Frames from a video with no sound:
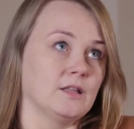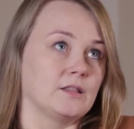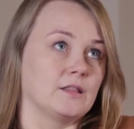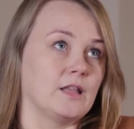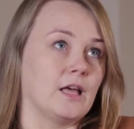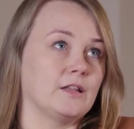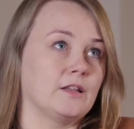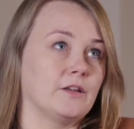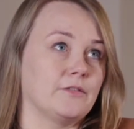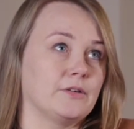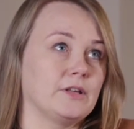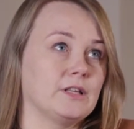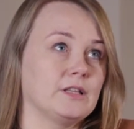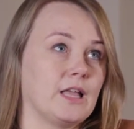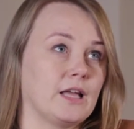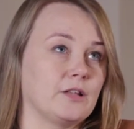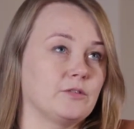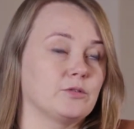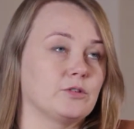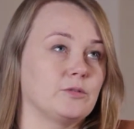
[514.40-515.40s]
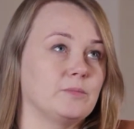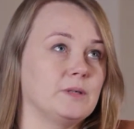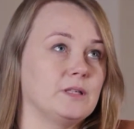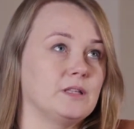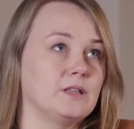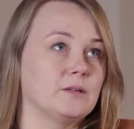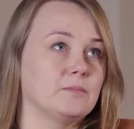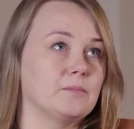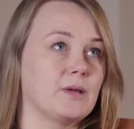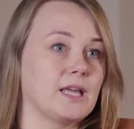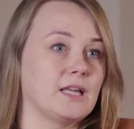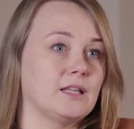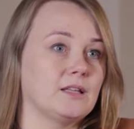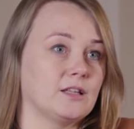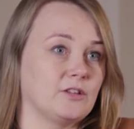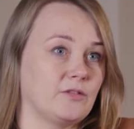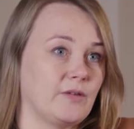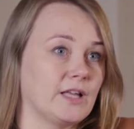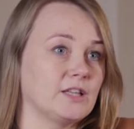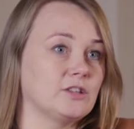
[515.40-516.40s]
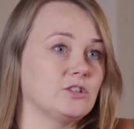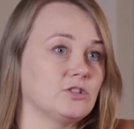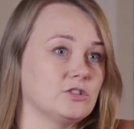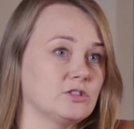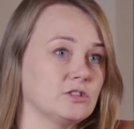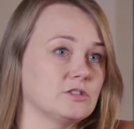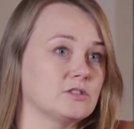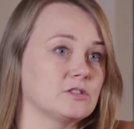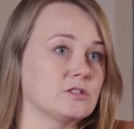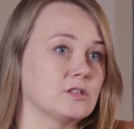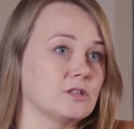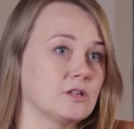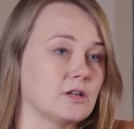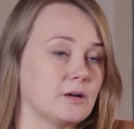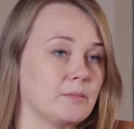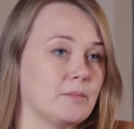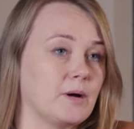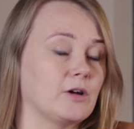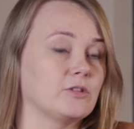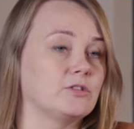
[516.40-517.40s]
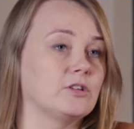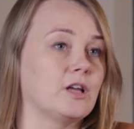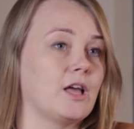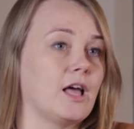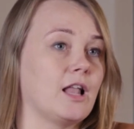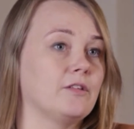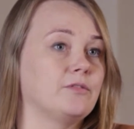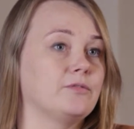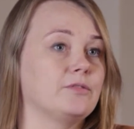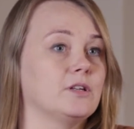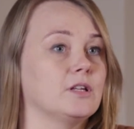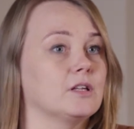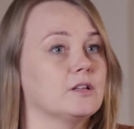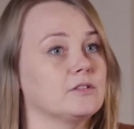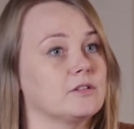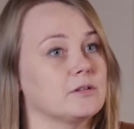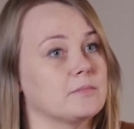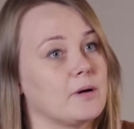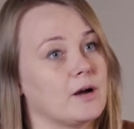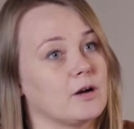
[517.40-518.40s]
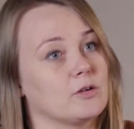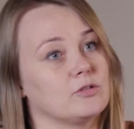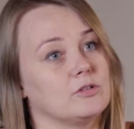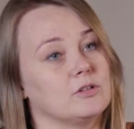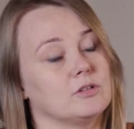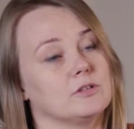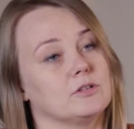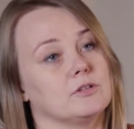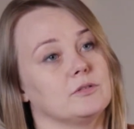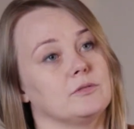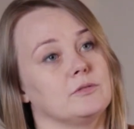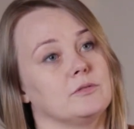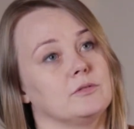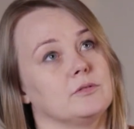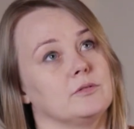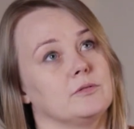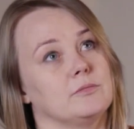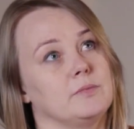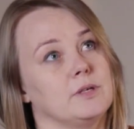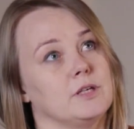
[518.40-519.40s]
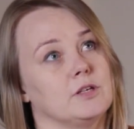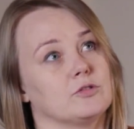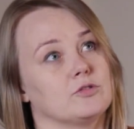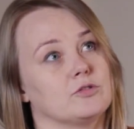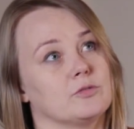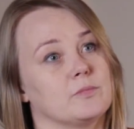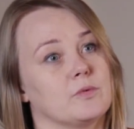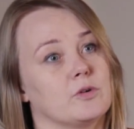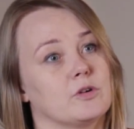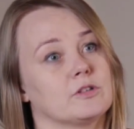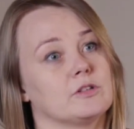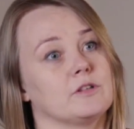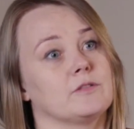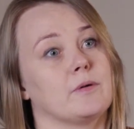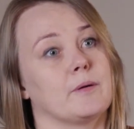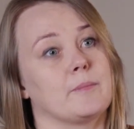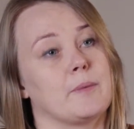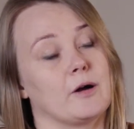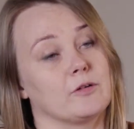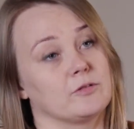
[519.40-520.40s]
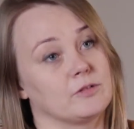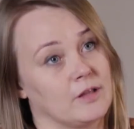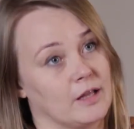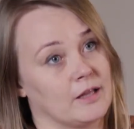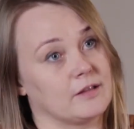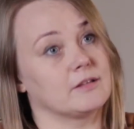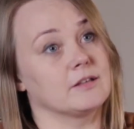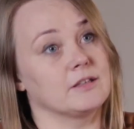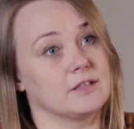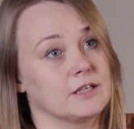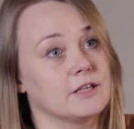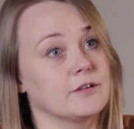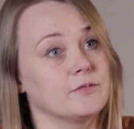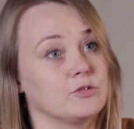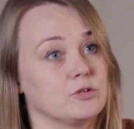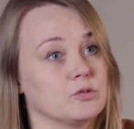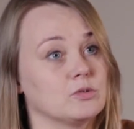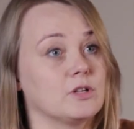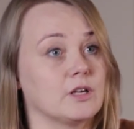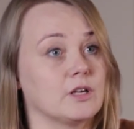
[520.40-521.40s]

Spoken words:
That, I think, that would be the main advantages about the healthiness, about the being supportive, about that it gives you